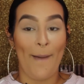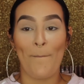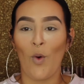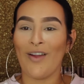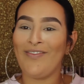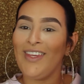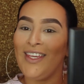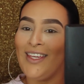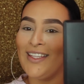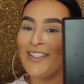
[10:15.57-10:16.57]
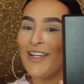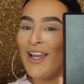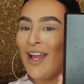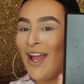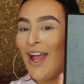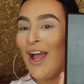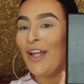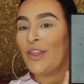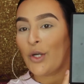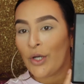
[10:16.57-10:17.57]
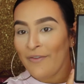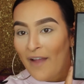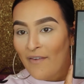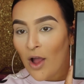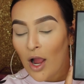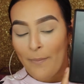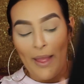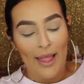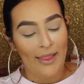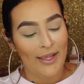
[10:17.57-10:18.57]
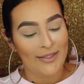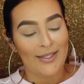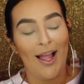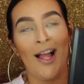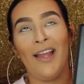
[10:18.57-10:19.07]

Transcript: Morphe 35R palette.